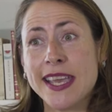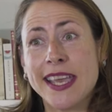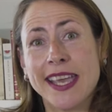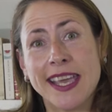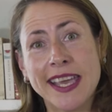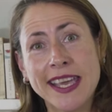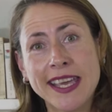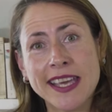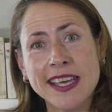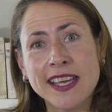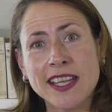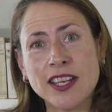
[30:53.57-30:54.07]

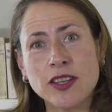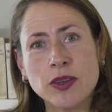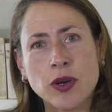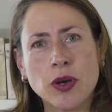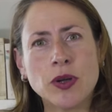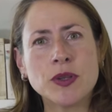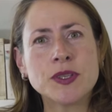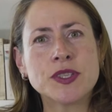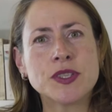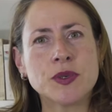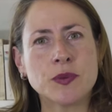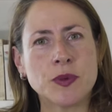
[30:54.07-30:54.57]
and
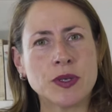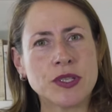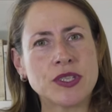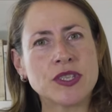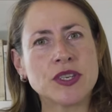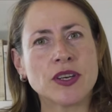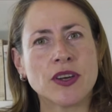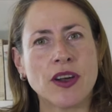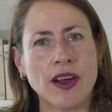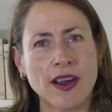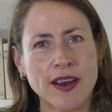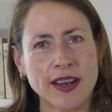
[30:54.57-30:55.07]
also what
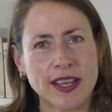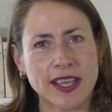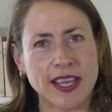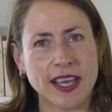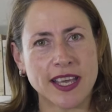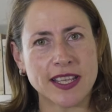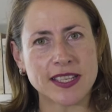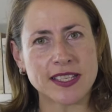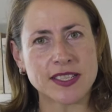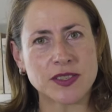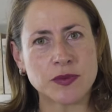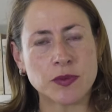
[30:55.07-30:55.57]
to guard
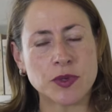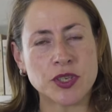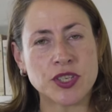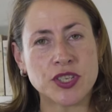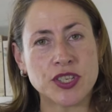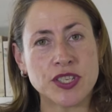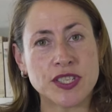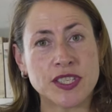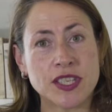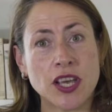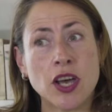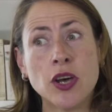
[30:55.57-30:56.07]
against, which
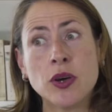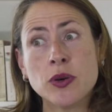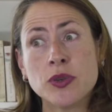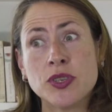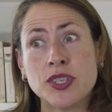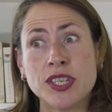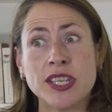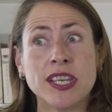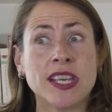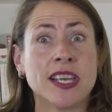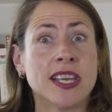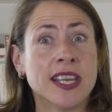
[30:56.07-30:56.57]
is, oh,
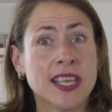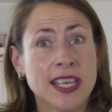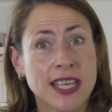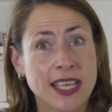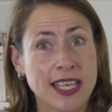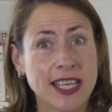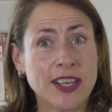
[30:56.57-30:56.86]
gee,